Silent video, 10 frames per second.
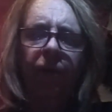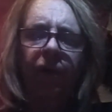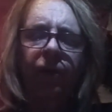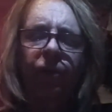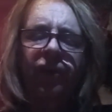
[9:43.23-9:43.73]

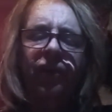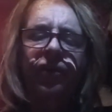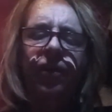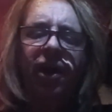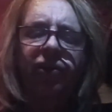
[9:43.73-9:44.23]
was of
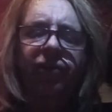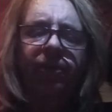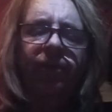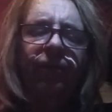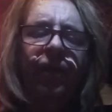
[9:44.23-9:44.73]
Scotch
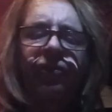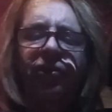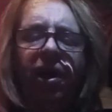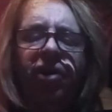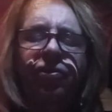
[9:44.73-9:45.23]

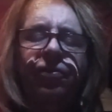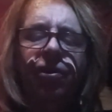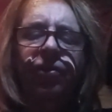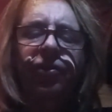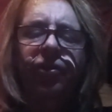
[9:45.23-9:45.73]

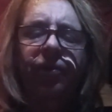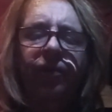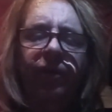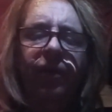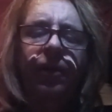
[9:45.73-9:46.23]
firs,
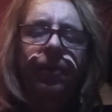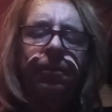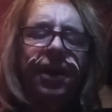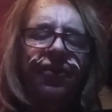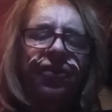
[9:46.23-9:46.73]
but
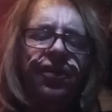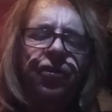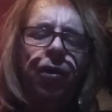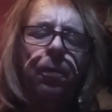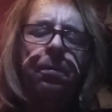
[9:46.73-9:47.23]
as these
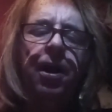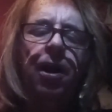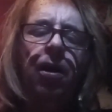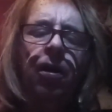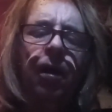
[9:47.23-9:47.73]
go
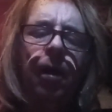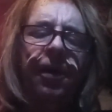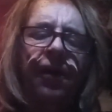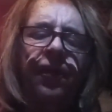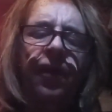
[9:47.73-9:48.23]
bare
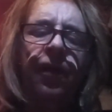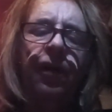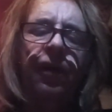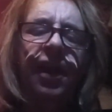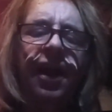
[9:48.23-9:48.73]
about the
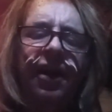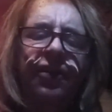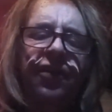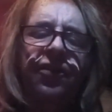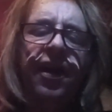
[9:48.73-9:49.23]
legs
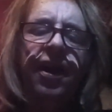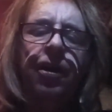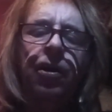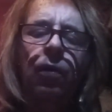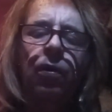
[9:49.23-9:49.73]
as they
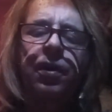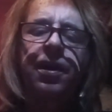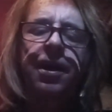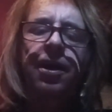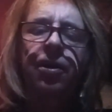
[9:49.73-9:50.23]
go on in
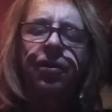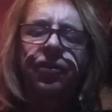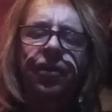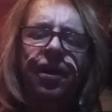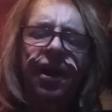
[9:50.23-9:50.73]
years,
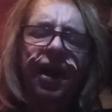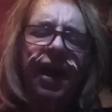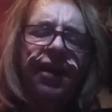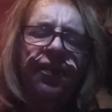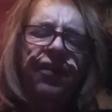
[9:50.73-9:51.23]
and
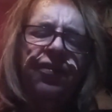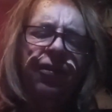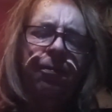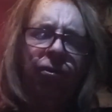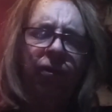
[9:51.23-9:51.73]
at this
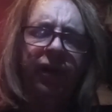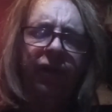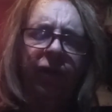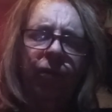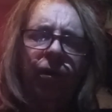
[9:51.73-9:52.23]
point the
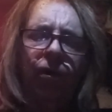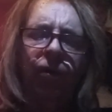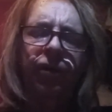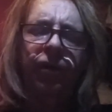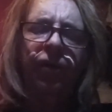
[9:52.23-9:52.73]
road,
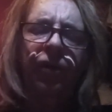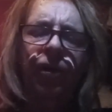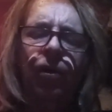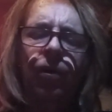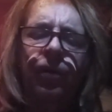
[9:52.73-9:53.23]

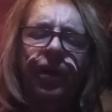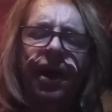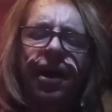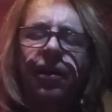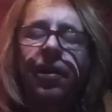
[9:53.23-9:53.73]
though at
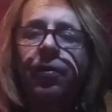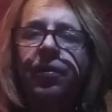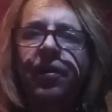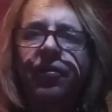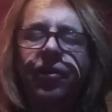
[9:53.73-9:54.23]
a little
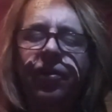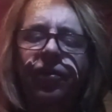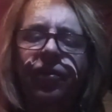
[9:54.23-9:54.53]
distance,